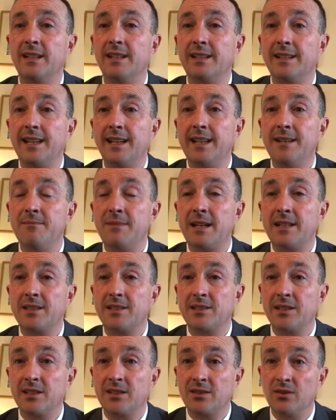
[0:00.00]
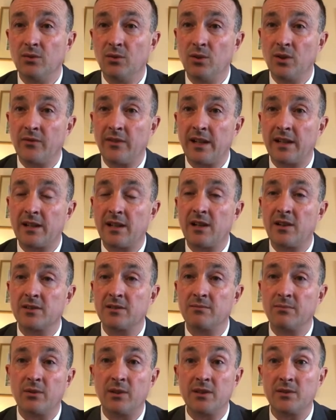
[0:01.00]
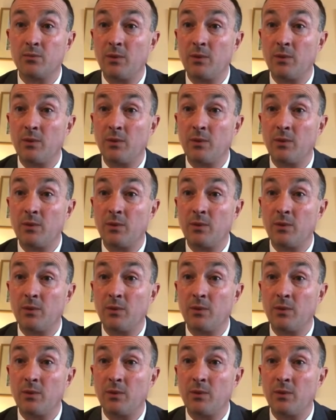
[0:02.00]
key messages to all of our girls and boys,